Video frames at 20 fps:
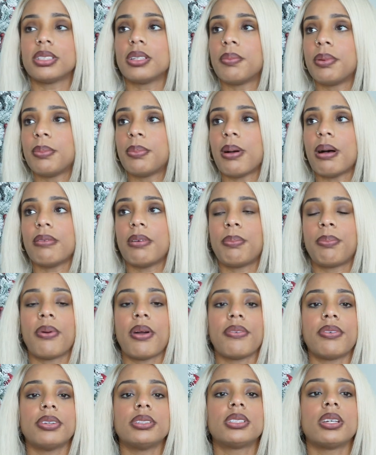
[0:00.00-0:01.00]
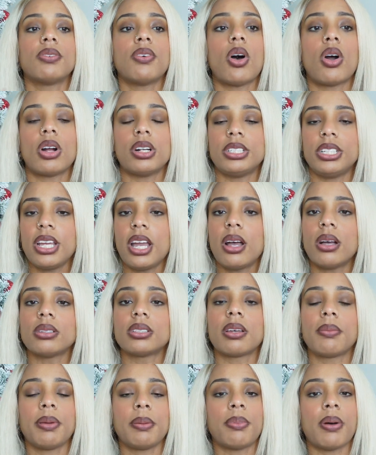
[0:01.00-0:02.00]
some people have a preference of RDL,
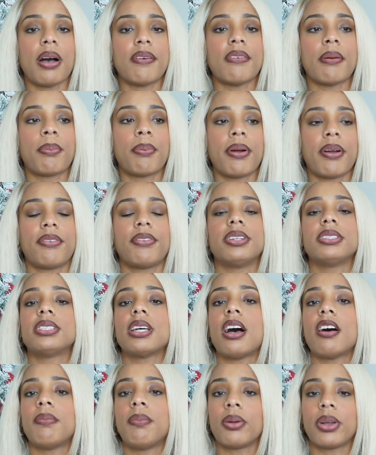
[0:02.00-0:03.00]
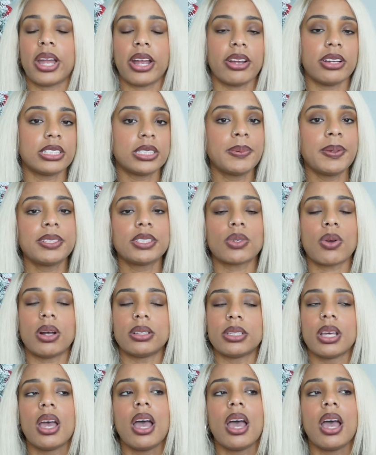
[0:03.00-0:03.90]
some people have a preference of Bulgarian split squats.